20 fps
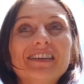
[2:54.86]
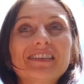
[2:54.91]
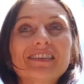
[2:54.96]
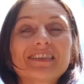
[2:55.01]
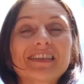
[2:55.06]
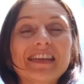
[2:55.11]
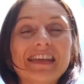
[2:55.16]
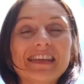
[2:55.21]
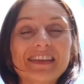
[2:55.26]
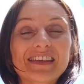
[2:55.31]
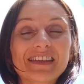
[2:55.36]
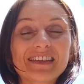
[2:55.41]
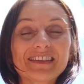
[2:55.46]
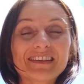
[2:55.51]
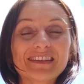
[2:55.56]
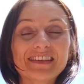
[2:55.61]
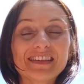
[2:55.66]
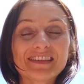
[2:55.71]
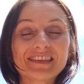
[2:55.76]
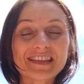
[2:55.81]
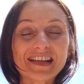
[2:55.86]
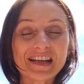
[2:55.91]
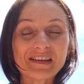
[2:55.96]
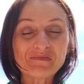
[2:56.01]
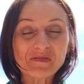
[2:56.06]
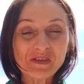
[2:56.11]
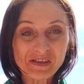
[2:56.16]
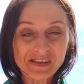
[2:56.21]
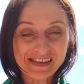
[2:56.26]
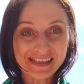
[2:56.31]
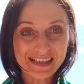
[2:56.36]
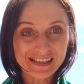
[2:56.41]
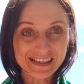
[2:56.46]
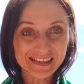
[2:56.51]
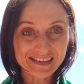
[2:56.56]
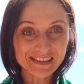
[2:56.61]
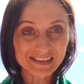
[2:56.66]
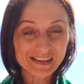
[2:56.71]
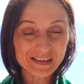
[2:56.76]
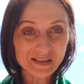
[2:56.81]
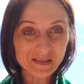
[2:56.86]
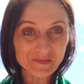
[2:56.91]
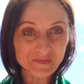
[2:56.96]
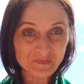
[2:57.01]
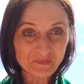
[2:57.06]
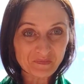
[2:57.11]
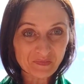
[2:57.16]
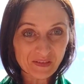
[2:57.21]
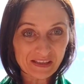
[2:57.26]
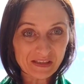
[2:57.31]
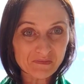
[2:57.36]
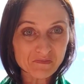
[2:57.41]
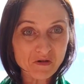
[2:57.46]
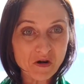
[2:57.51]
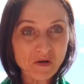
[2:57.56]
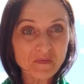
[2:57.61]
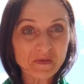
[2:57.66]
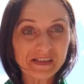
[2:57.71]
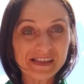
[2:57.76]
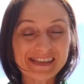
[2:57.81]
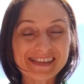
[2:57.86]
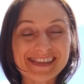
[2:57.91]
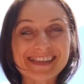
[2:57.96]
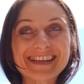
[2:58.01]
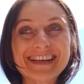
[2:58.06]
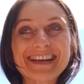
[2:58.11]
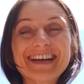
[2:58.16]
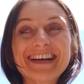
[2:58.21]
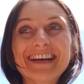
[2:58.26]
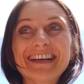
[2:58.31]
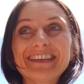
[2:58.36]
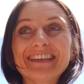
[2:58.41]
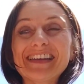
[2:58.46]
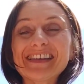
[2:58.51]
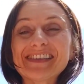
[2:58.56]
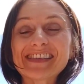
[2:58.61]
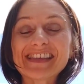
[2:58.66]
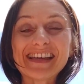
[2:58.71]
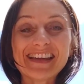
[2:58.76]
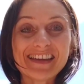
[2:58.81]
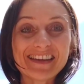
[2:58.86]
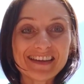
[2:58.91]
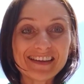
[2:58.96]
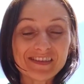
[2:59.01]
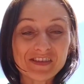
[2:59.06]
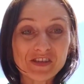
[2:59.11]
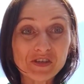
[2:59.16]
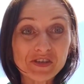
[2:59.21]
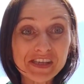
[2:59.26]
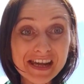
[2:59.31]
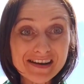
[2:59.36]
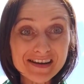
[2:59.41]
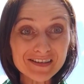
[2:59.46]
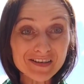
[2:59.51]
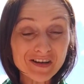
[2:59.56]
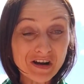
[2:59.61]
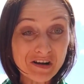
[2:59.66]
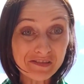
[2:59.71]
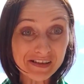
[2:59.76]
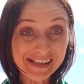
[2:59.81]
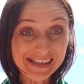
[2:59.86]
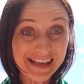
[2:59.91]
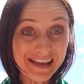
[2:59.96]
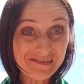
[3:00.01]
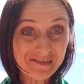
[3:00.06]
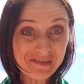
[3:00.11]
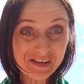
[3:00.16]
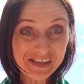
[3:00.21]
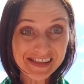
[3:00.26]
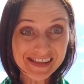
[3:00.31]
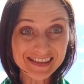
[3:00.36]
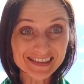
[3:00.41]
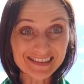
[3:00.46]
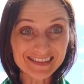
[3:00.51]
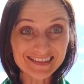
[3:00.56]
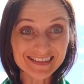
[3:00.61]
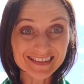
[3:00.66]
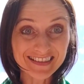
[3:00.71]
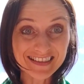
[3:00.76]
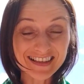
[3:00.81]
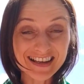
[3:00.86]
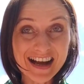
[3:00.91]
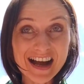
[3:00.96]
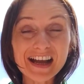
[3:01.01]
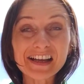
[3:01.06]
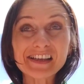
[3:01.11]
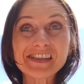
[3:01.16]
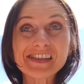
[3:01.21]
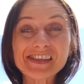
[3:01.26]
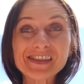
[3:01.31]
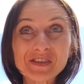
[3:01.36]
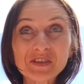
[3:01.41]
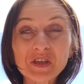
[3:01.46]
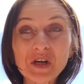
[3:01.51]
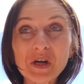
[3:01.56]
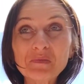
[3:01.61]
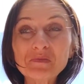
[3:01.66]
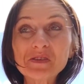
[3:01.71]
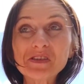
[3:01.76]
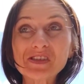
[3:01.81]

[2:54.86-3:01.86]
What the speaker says: taken the time to study the properties. They say, doTERRA covers everything. I stopped